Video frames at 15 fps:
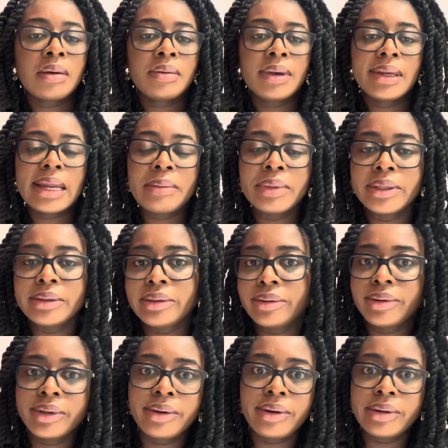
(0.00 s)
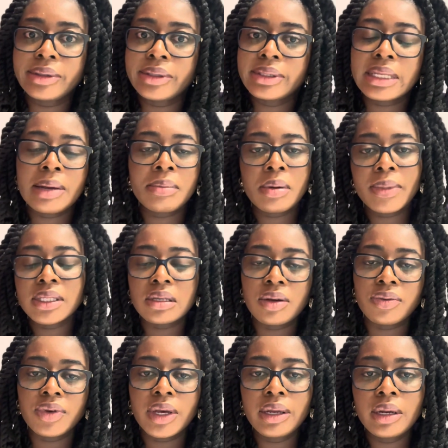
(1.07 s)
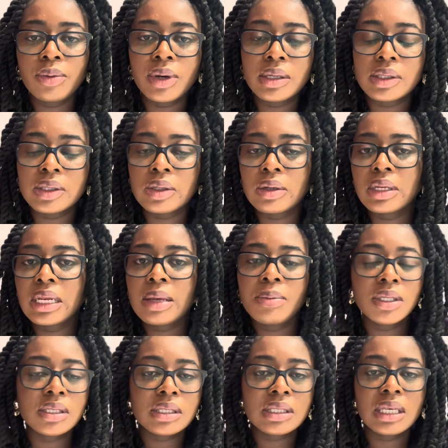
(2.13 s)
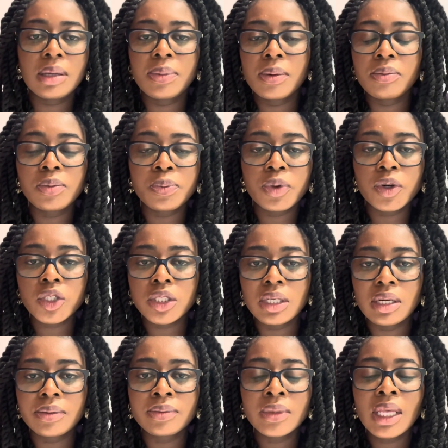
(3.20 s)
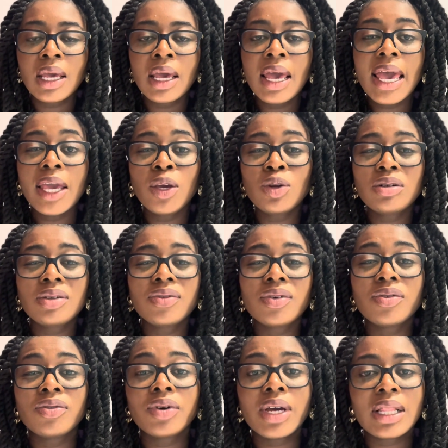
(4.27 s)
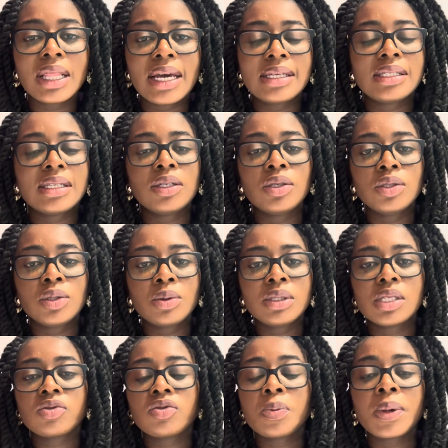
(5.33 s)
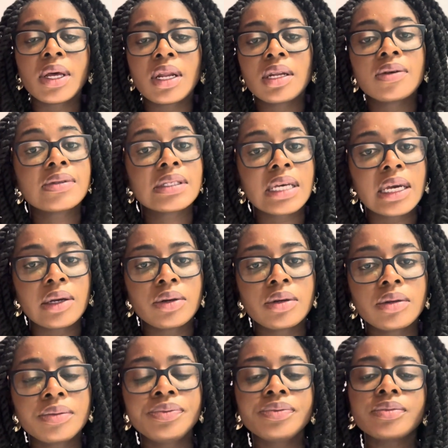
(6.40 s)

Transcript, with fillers: mean, I've been doing it all this time by myself anyway, so let me just keep it pushing. And you don't even realize that you're doing this repetitive cycle.